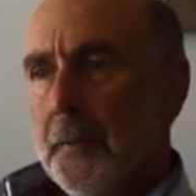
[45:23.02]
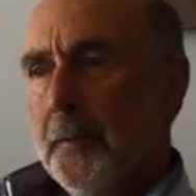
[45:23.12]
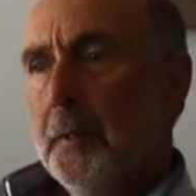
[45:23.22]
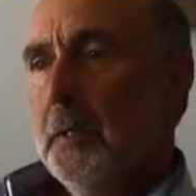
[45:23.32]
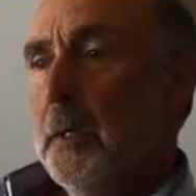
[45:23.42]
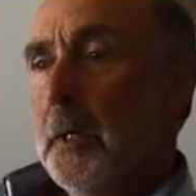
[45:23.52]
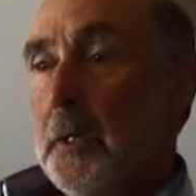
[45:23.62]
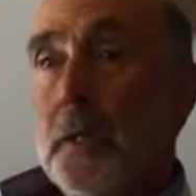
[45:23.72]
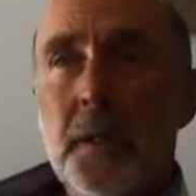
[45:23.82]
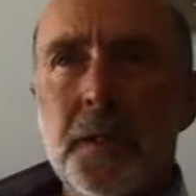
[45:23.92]
then
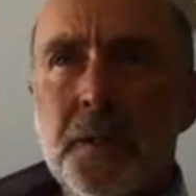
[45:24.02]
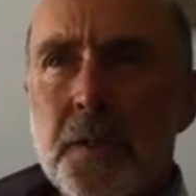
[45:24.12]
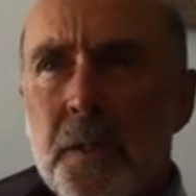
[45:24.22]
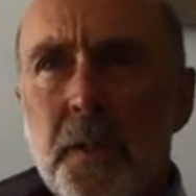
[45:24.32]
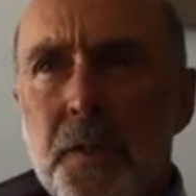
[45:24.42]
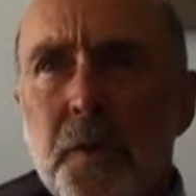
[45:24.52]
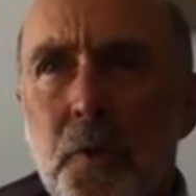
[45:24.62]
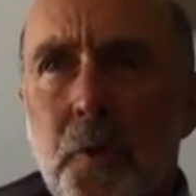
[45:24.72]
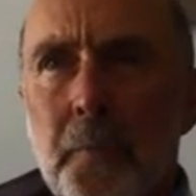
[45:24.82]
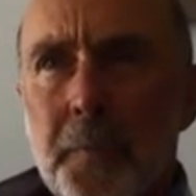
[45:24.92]
yes, here's a
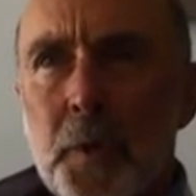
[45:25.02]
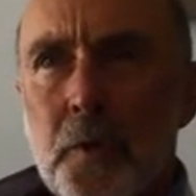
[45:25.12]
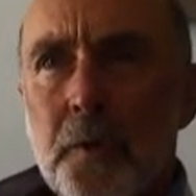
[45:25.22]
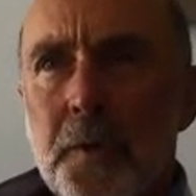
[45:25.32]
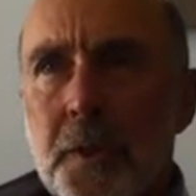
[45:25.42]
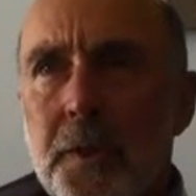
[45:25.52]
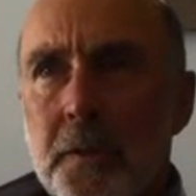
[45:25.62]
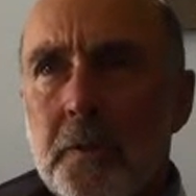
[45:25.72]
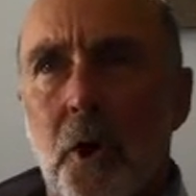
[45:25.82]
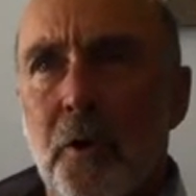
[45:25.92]
good opportunity
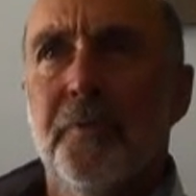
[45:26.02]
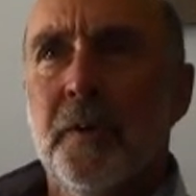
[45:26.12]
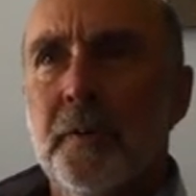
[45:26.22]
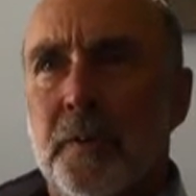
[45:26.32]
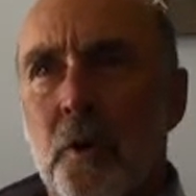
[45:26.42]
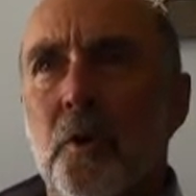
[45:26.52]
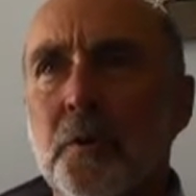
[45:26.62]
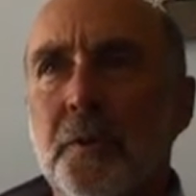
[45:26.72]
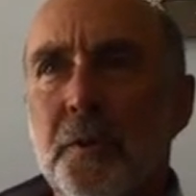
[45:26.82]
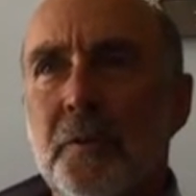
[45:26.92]
to offer
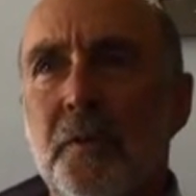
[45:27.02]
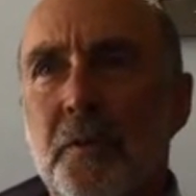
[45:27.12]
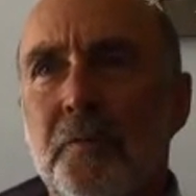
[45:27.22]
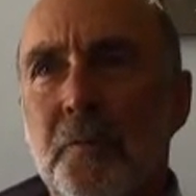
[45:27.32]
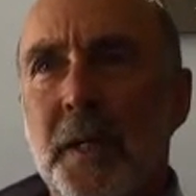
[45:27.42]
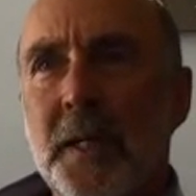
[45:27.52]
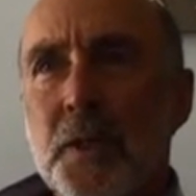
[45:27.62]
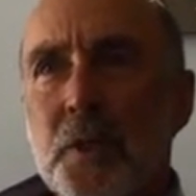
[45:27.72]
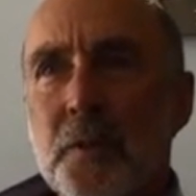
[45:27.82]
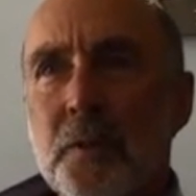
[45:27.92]
cognitive
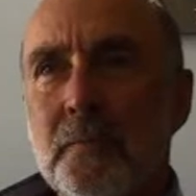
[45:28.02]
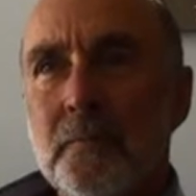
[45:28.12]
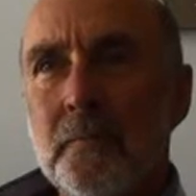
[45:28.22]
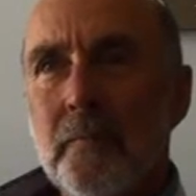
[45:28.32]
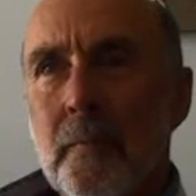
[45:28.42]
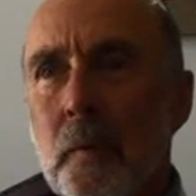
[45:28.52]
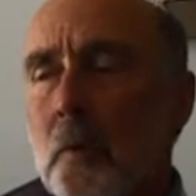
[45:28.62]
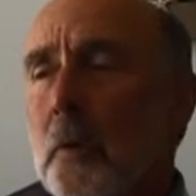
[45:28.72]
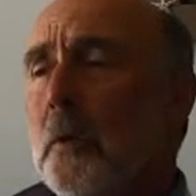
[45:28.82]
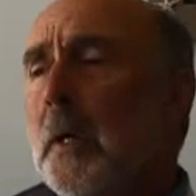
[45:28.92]
information. Yeah.
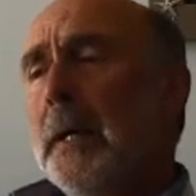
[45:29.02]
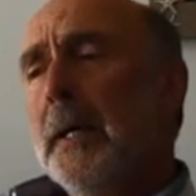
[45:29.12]
You know?